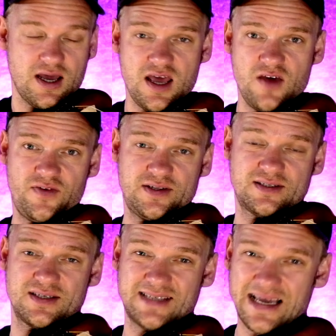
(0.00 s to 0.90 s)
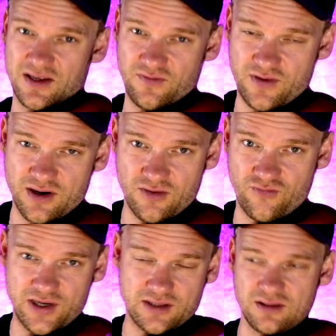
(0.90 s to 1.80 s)
If it's the second finger
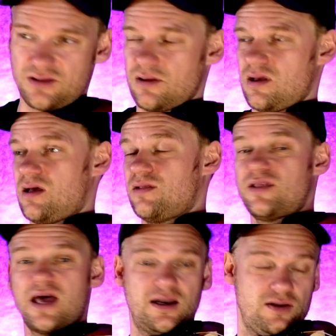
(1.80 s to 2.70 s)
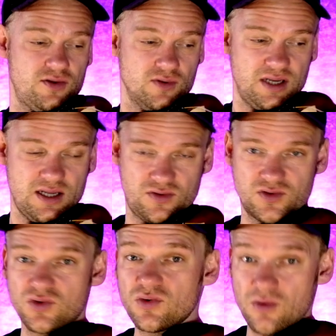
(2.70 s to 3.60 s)
written, then you need
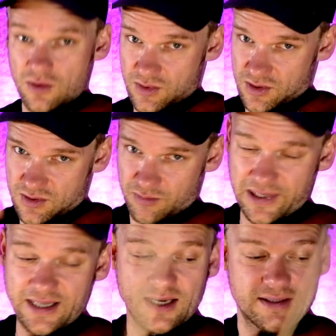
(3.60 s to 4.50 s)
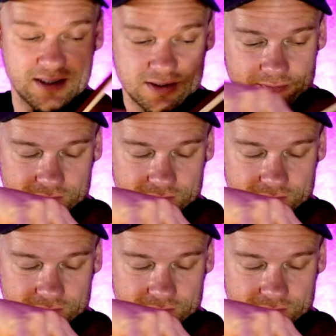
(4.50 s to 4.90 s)
to play like this.